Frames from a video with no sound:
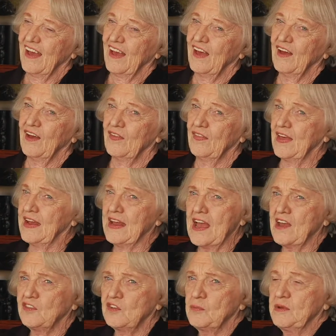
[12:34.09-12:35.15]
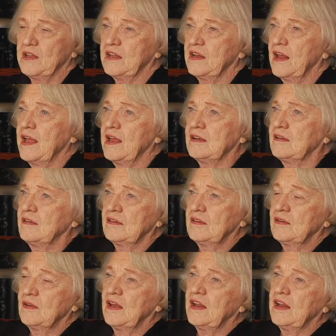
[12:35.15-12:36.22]
That has to be an
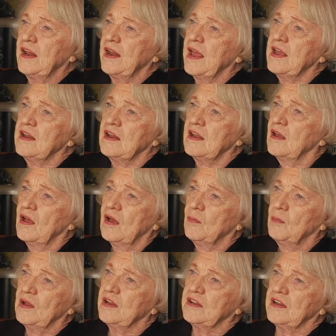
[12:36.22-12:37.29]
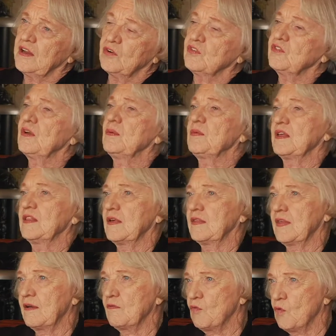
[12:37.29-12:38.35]
innate ability or something that
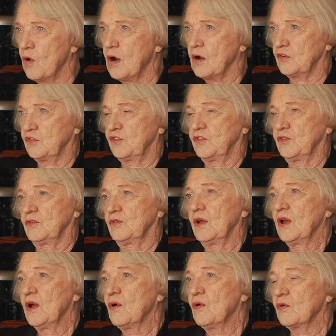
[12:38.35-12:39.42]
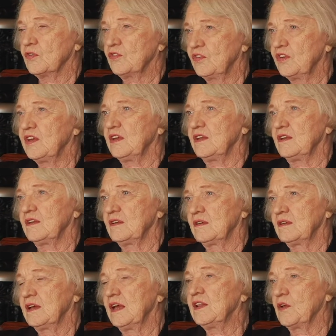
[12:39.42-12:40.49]
they've watched or seen
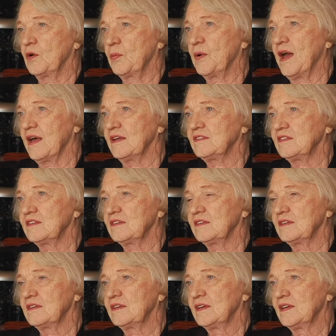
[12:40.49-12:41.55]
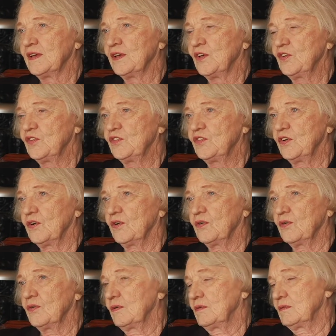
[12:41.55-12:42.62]
in their past.
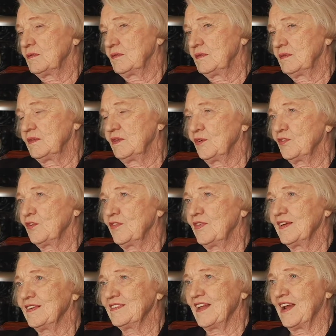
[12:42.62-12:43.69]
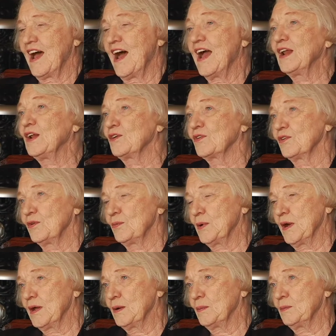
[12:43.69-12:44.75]
So those are things that I learned
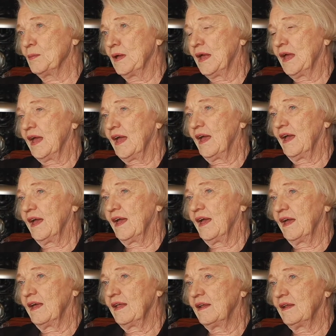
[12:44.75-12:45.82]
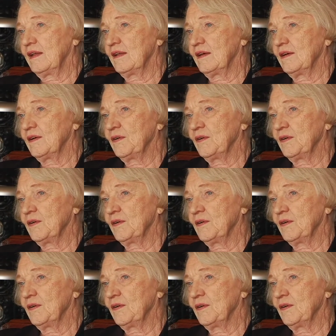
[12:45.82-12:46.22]
about them. And